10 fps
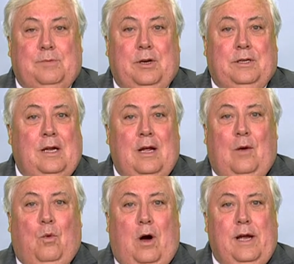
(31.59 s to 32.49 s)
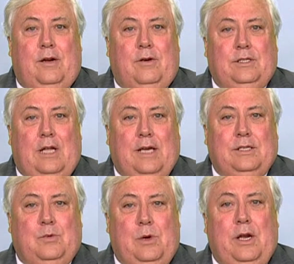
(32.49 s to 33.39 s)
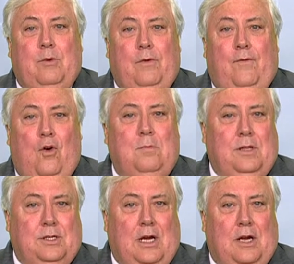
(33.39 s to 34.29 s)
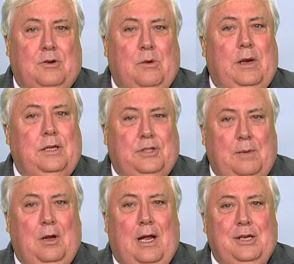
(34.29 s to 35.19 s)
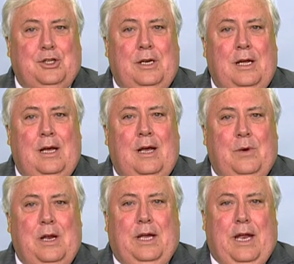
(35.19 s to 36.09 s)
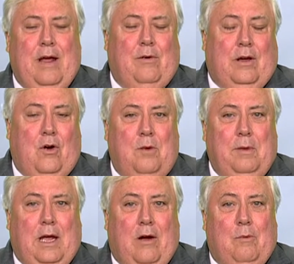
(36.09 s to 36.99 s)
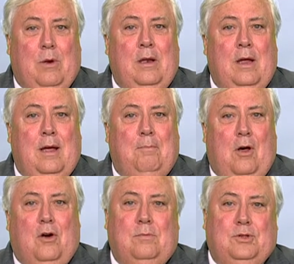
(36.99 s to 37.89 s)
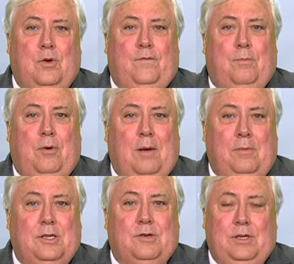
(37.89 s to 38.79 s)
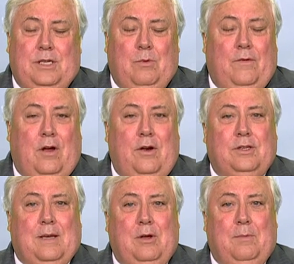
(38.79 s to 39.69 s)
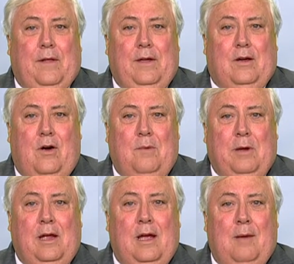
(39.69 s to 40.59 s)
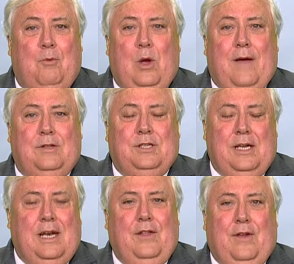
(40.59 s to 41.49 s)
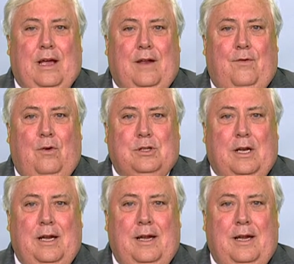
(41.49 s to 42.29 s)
But why increase taxes? We need reform in this country. We need stimulation. We need to get our economy going. When Malcolm stood for Prime Minister, he said we've got to do something about the economy. But we haven't seen anything, unfortunately.